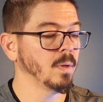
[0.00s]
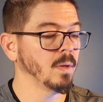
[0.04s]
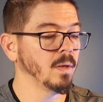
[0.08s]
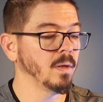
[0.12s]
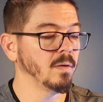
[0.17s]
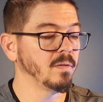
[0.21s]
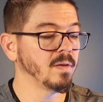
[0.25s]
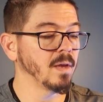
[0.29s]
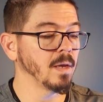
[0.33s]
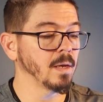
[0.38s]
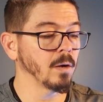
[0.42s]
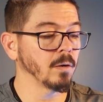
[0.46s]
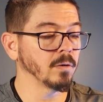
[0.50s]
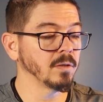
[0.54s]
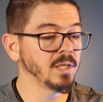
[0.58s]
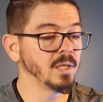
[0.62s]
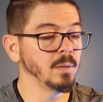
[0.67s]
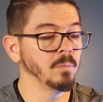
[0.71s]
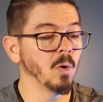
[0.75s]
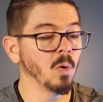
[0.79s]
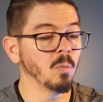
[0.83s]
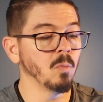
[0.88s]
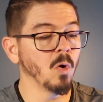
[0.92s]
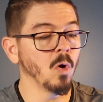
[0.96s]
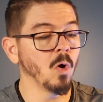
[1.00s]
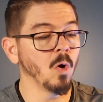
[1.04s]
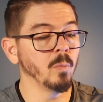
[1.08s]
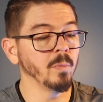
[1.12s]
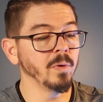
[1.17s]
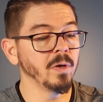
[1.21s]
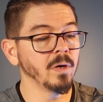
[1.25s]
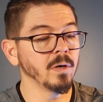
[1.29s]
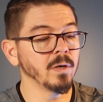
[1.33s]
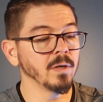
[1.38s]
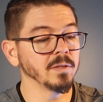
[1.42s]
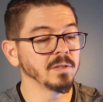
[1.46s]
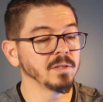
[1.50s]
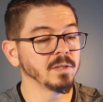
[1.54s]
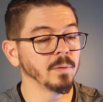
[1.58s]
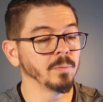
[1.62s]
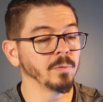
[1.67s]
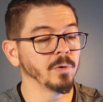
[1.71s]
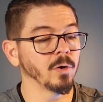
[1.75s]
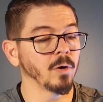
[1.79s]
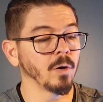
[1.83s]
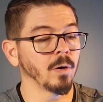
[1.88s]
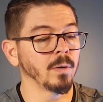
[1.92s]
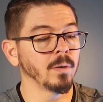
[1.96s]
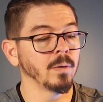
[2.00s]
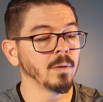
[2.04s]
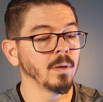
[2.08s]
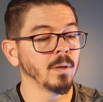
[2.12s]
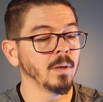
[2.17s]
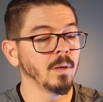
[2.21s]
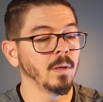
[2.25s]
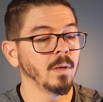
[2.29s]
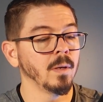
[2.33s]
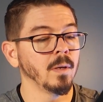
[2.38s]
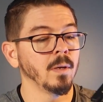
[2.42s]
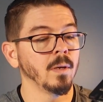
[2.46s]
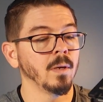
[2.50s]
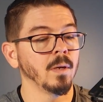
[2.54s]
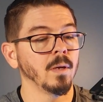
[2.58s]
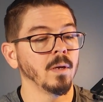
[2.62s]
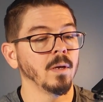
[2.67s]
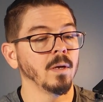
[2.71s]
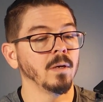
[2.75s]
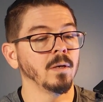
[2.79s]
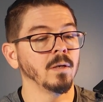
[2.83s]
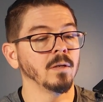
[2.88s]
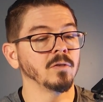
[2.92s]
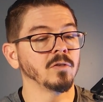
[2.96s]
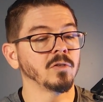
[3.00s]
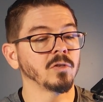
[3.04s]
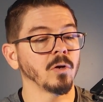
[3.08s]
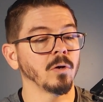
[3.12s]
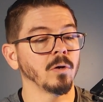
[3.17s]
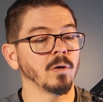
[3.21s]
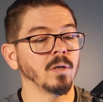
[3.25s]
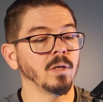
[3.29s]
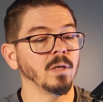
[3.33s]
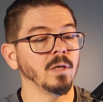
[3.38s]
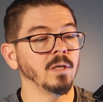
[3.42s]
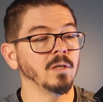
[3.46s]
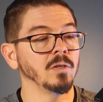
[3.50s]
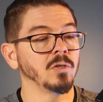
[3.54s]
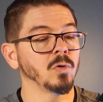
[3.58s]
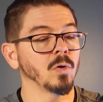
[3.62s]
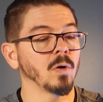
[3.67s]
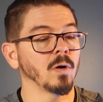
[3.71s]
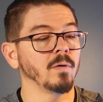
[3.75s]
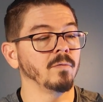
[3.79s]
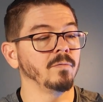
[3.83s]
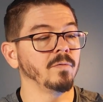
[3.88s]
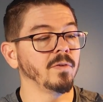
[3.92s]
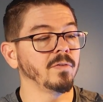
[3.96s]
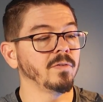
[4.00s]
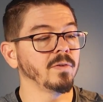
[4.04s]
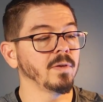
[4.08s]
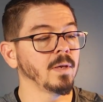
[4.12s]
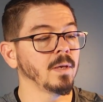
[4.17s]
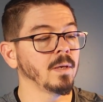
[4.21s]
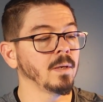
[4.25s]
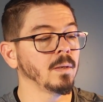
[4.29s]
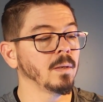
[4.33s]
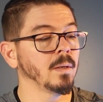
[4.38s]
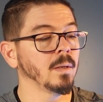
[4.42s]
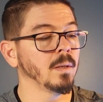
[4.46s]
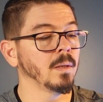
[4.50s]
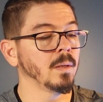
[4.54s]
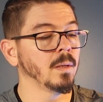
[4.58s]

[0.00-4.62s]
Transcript: And take our T-Mobile Home Internet SIM card and insert it into our InvisaGig.